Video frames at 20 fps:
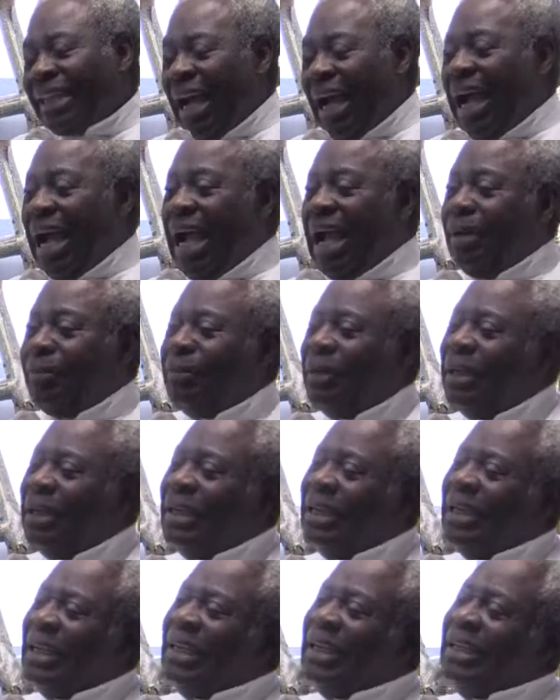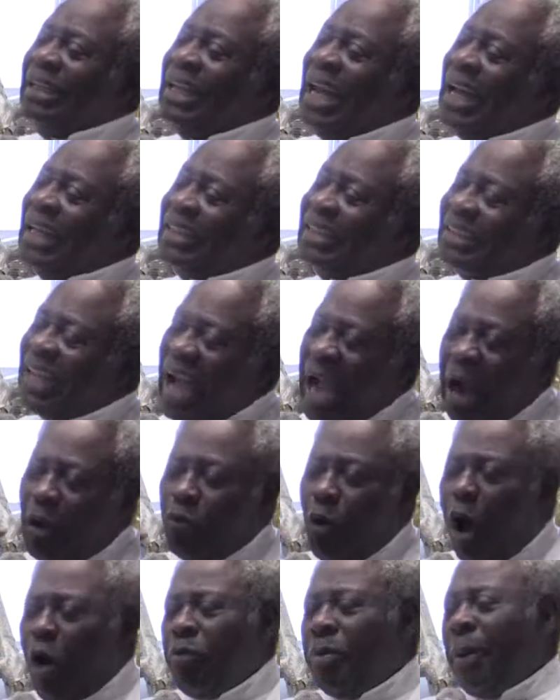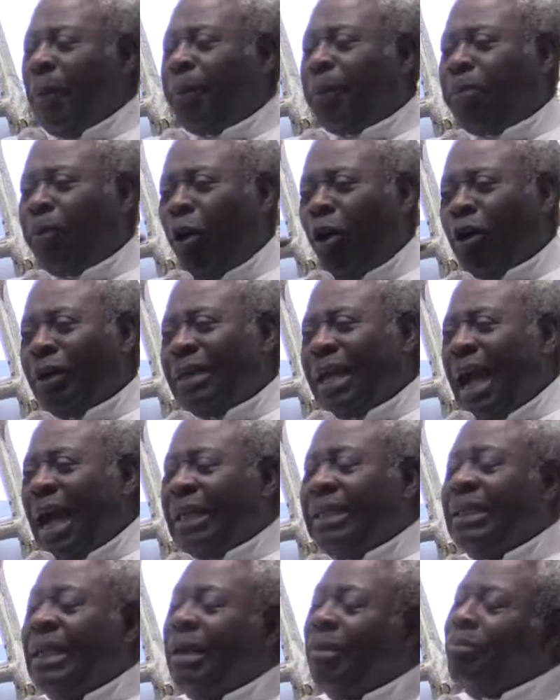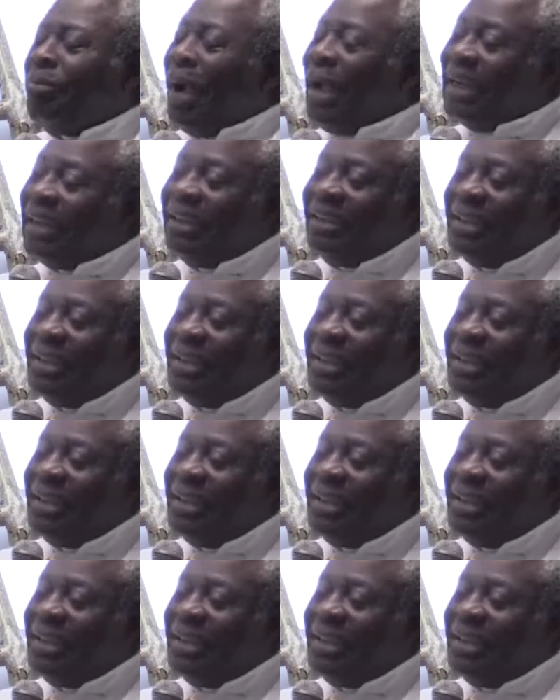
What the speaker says: time, the entire world will be plundered by